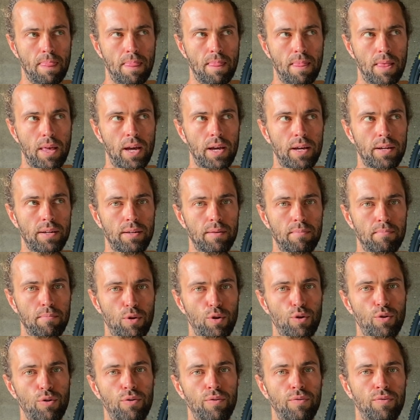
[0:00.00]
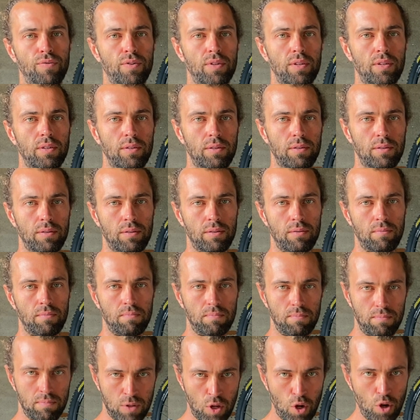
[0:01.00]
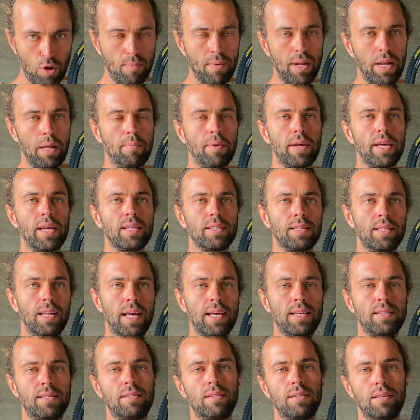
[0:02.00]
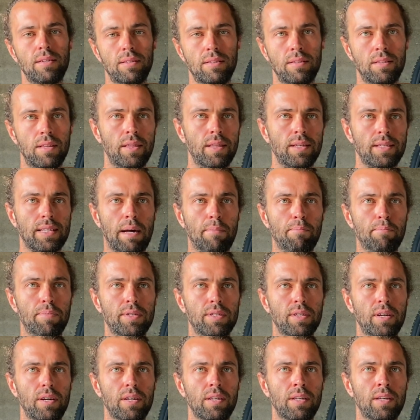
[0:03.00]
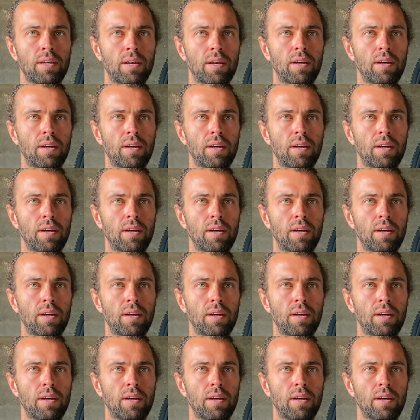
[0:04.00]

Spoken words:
had moved 2mm less than the damper side.